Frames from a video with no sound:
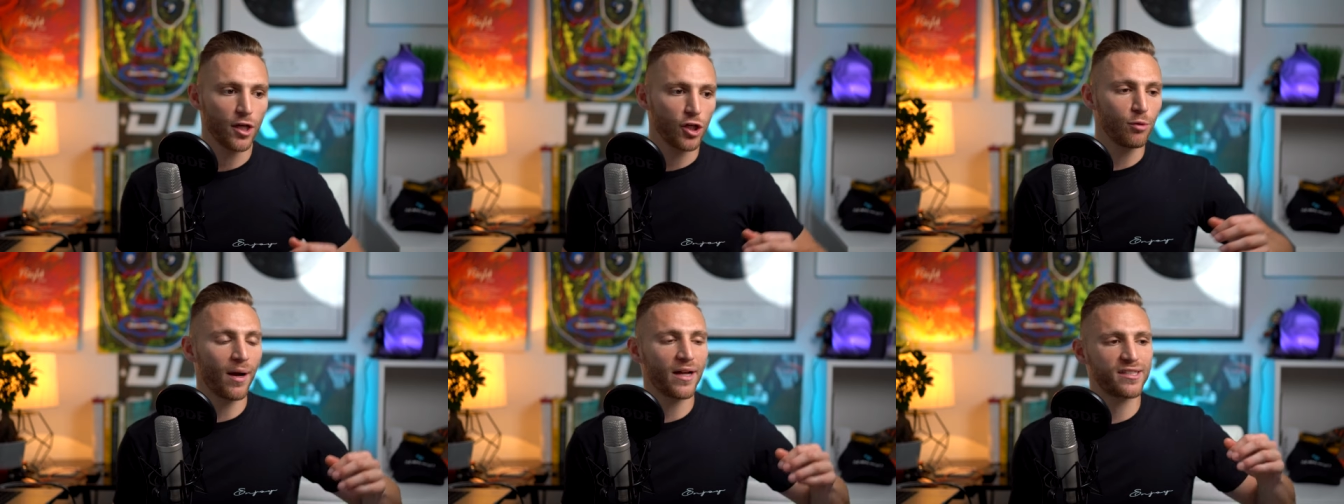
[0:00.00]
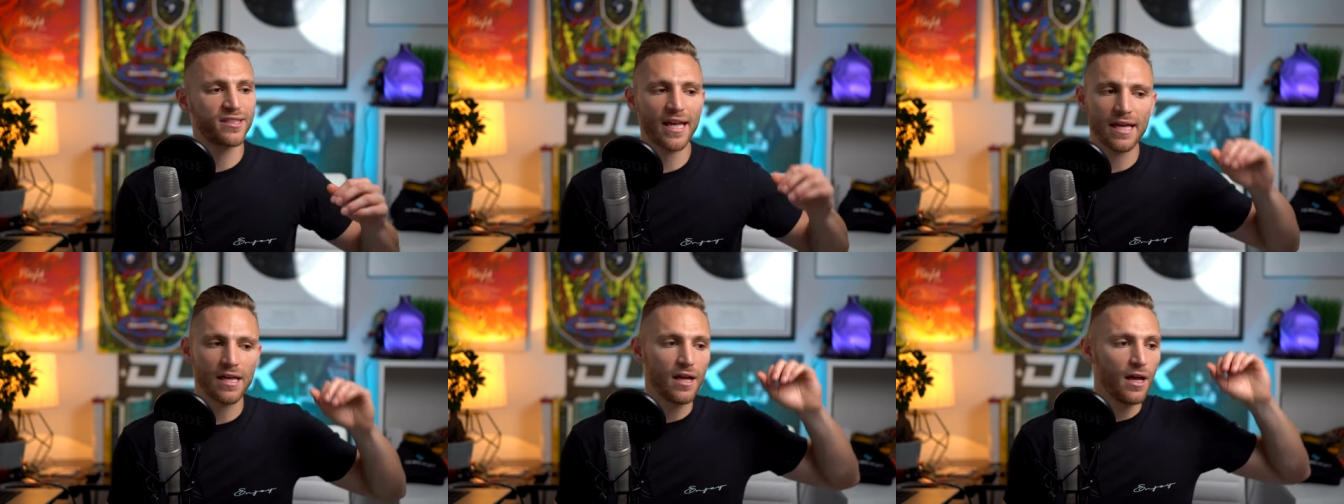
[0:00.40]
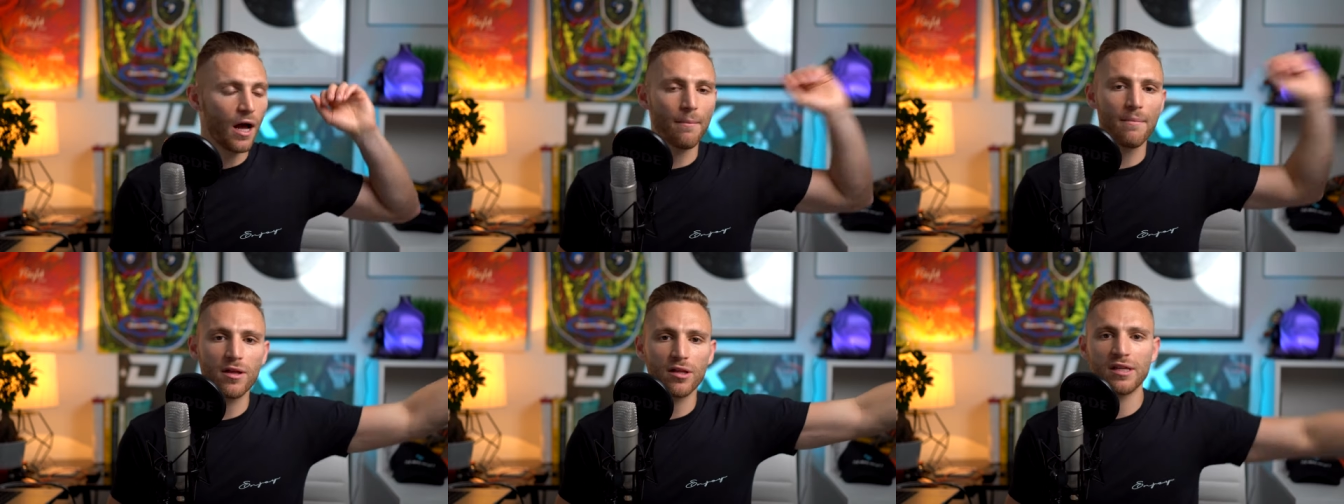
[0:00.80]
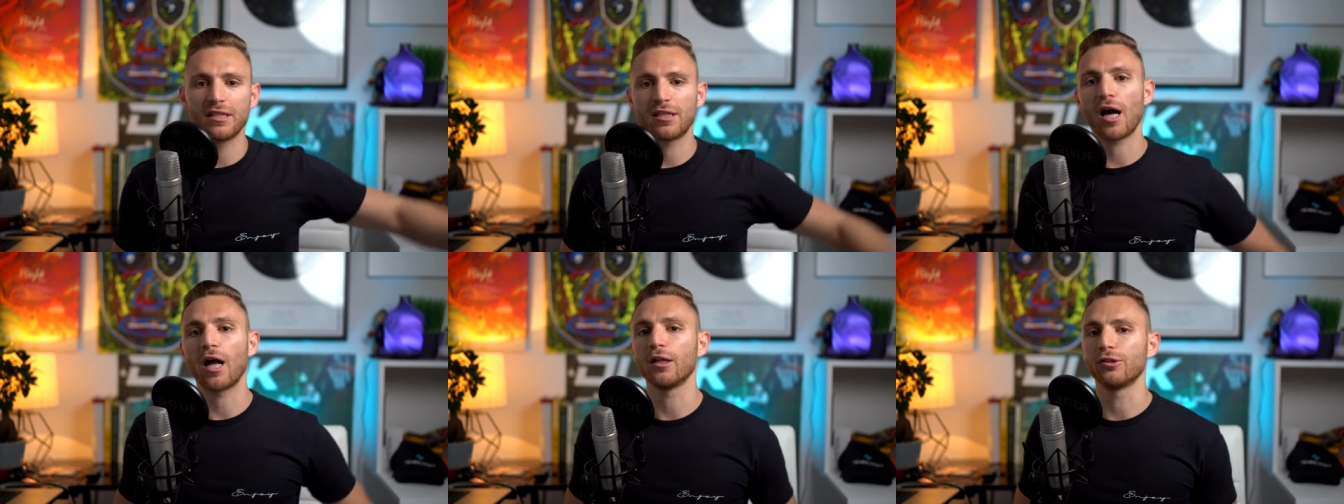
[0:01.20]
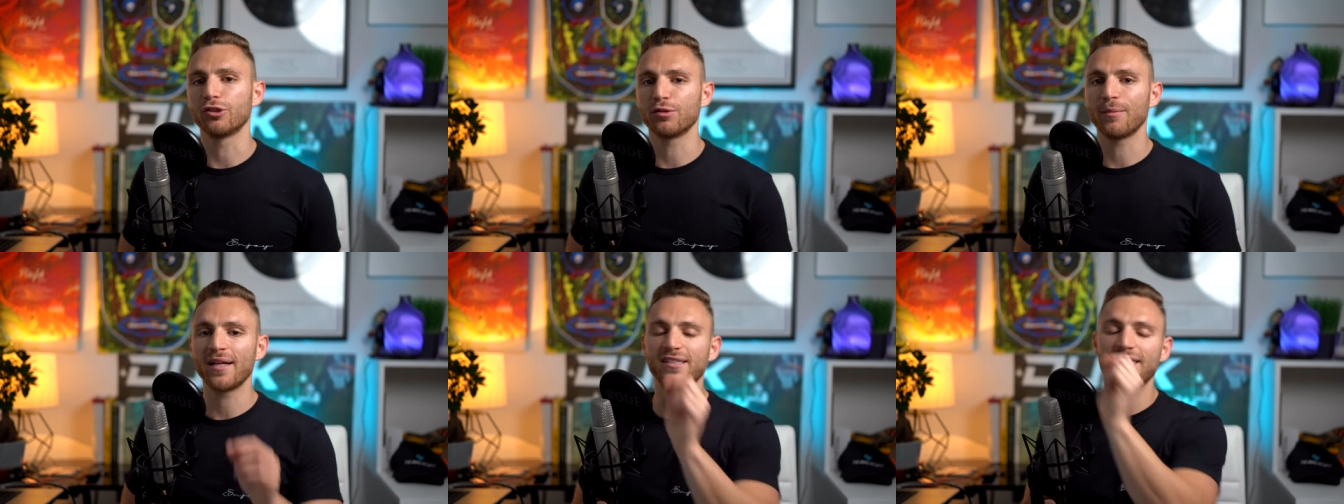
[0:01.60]
You might say a million
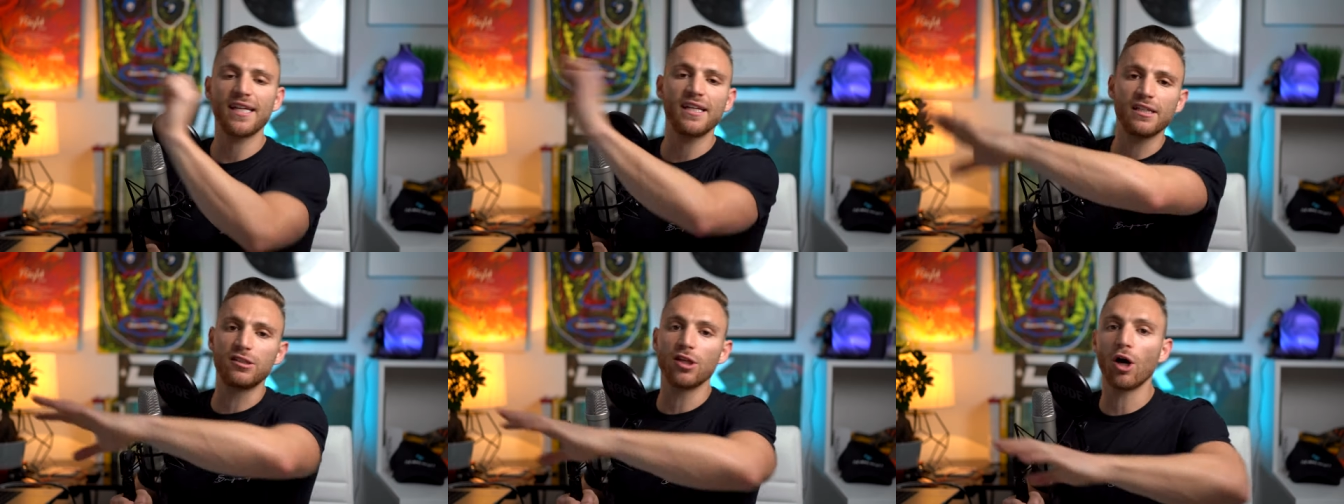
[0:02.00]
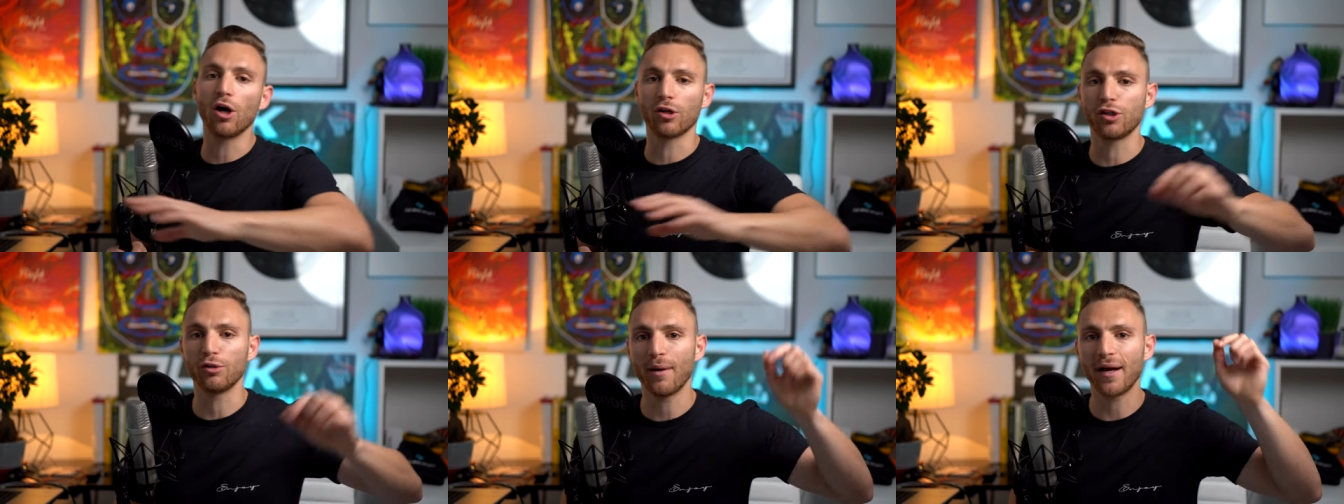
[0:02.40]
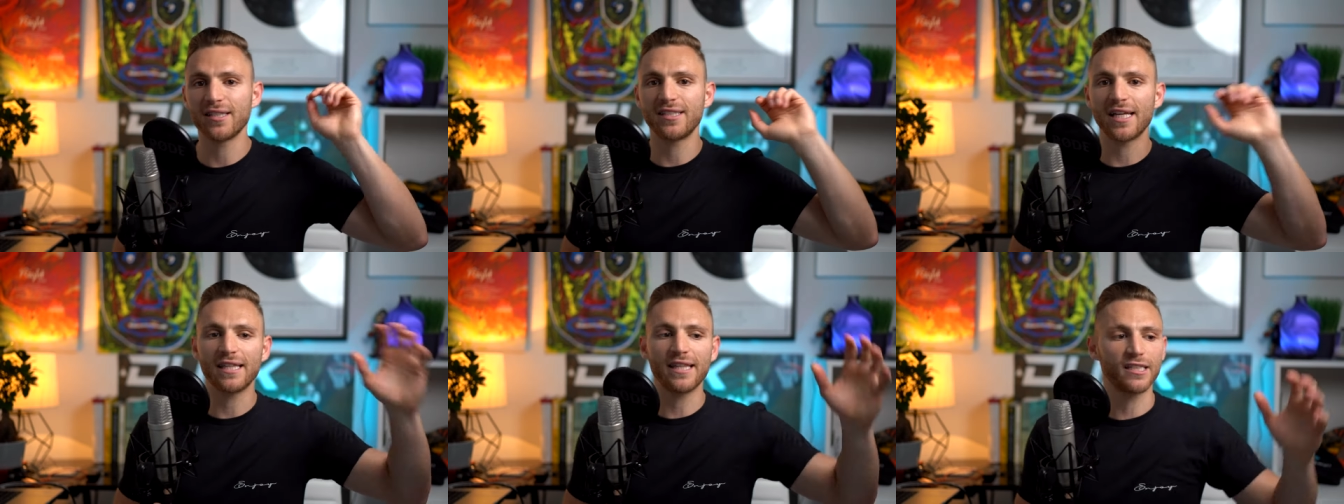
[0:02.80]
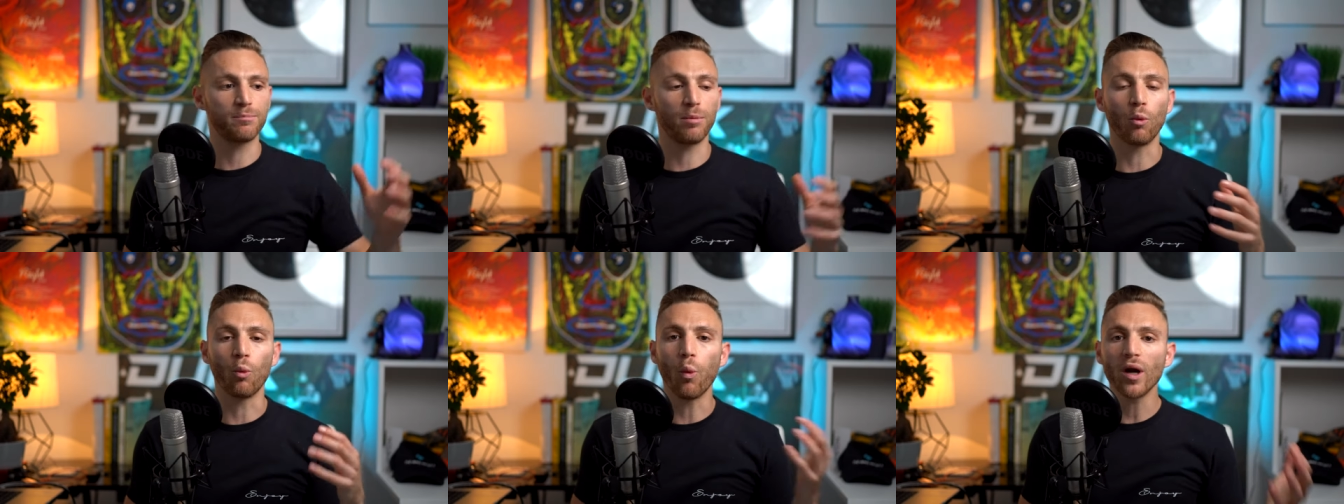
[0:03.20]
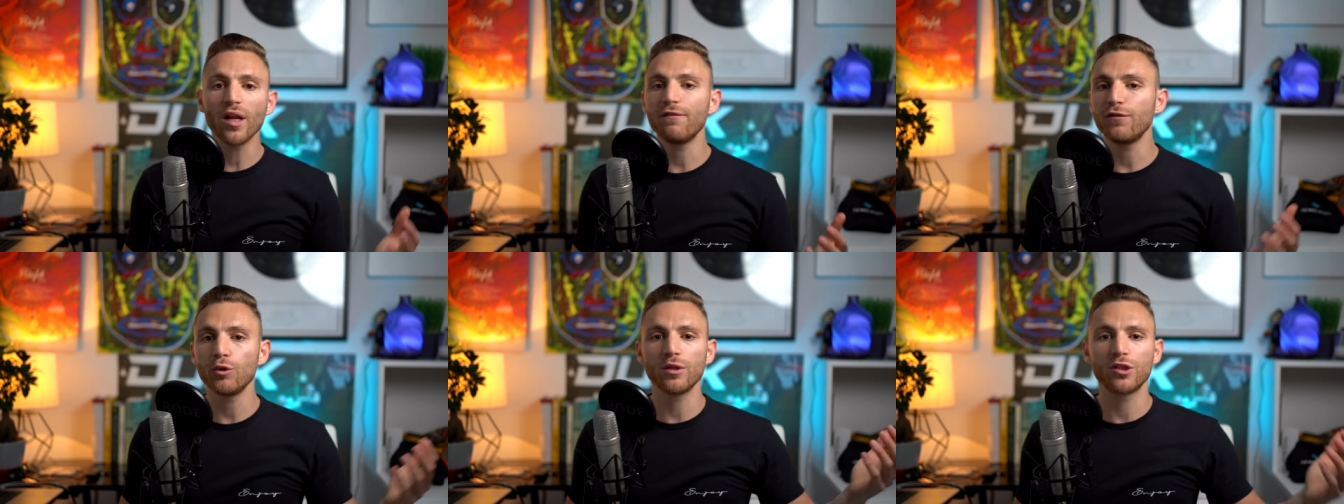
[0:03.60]
dollars, you might say to dunk, you might say this, but what
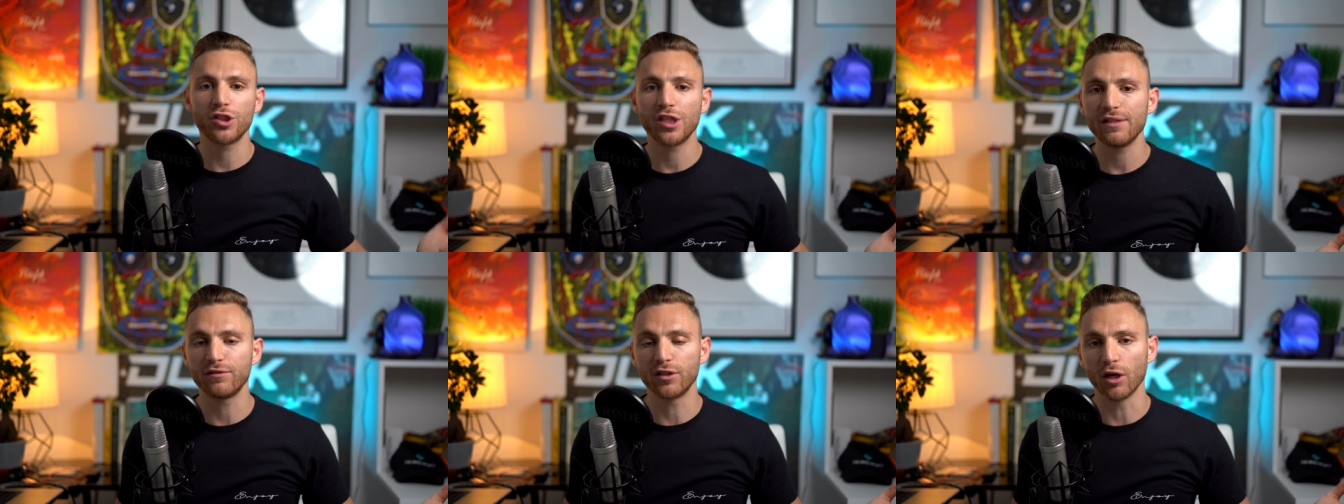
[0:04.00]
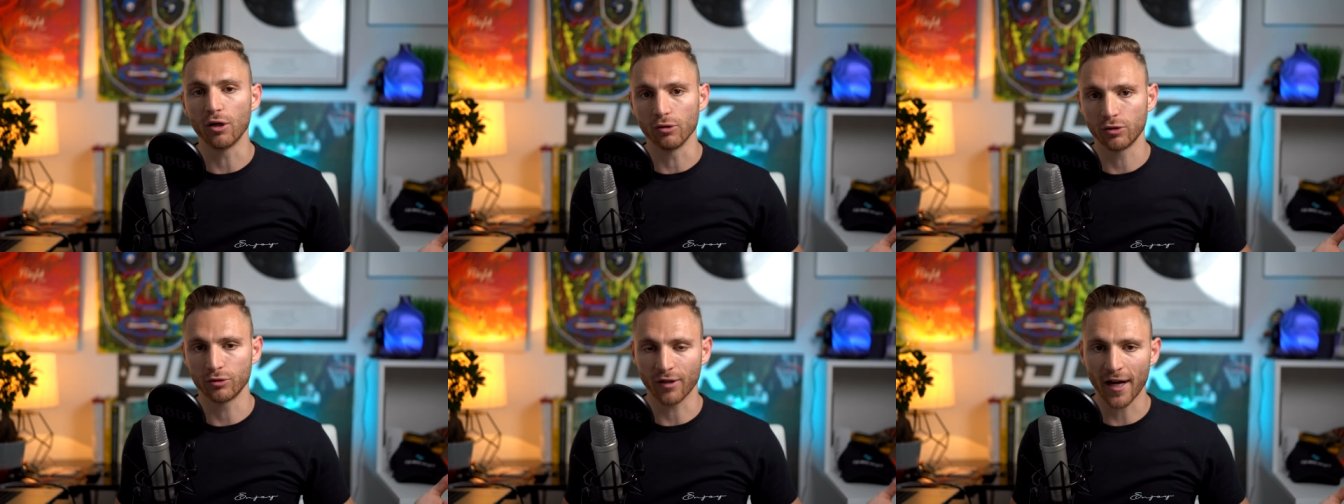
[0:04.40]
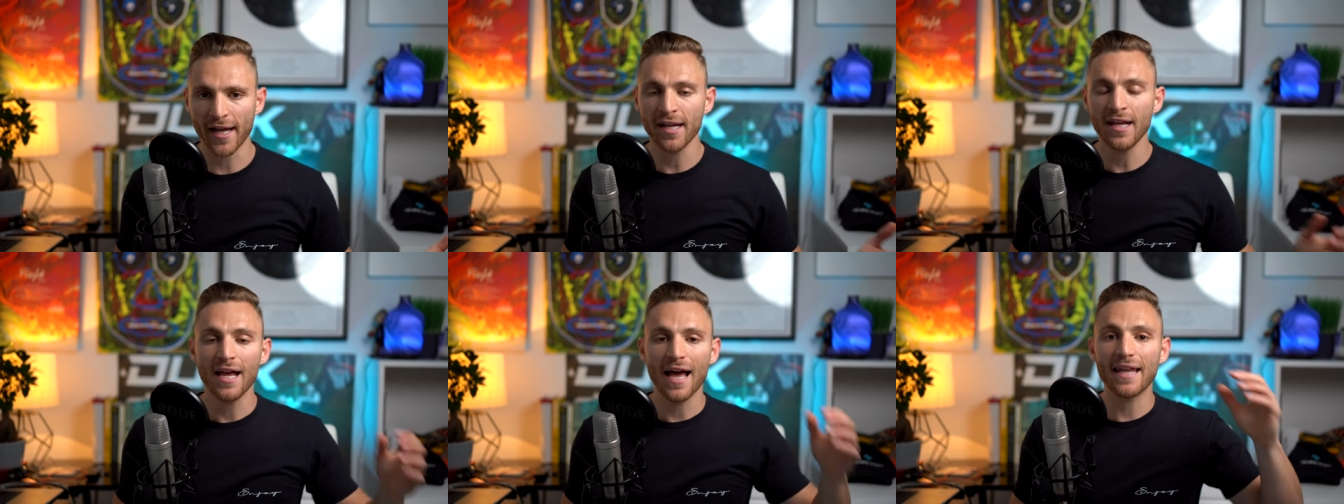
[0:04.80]
if you achieve those, right?